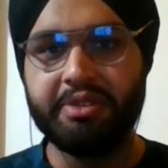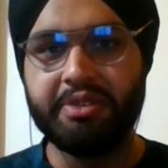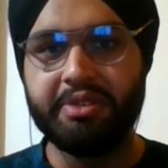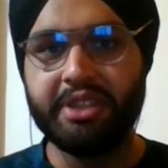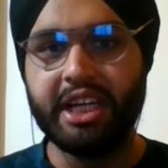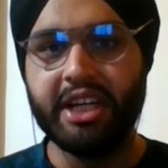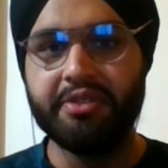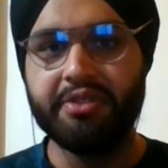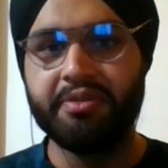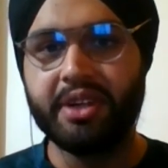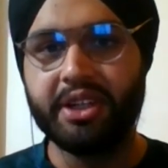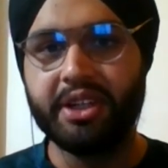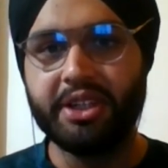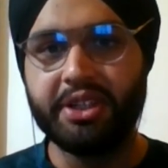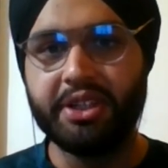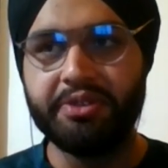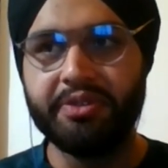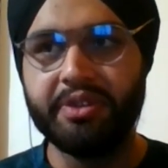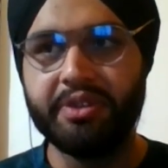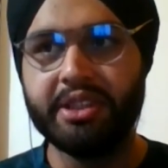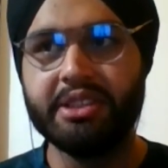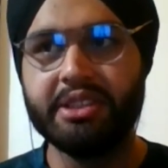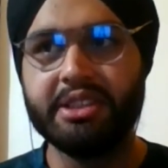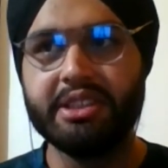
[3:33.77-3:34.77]
we had
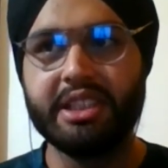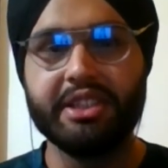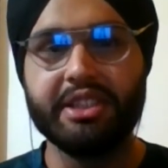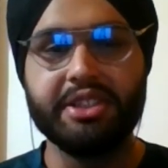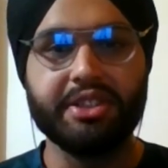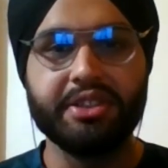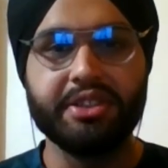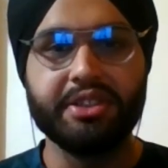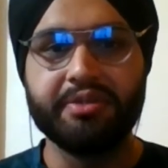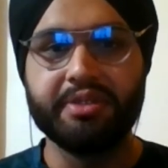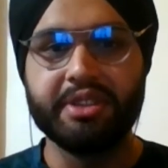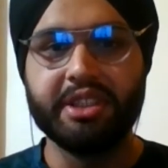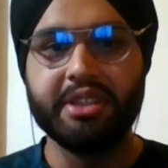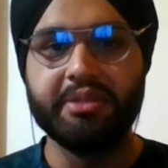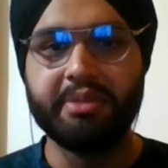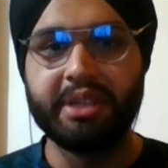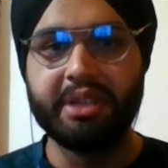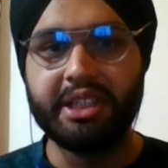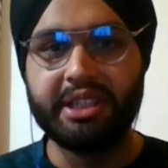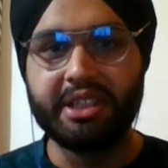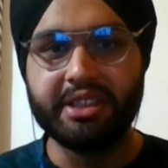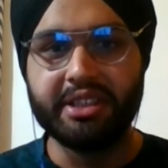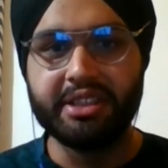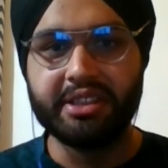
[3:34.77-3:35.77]
1-to-1 sessions with the
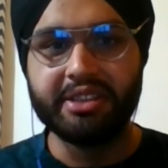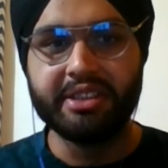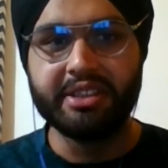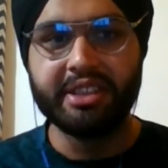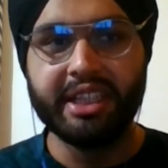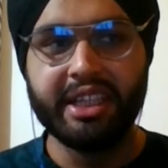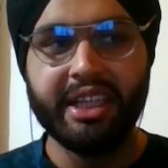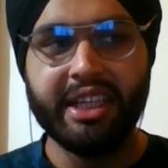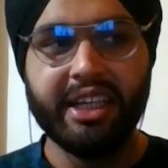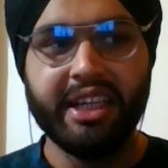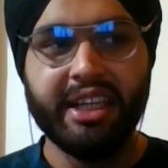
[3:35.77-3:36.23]
mentors.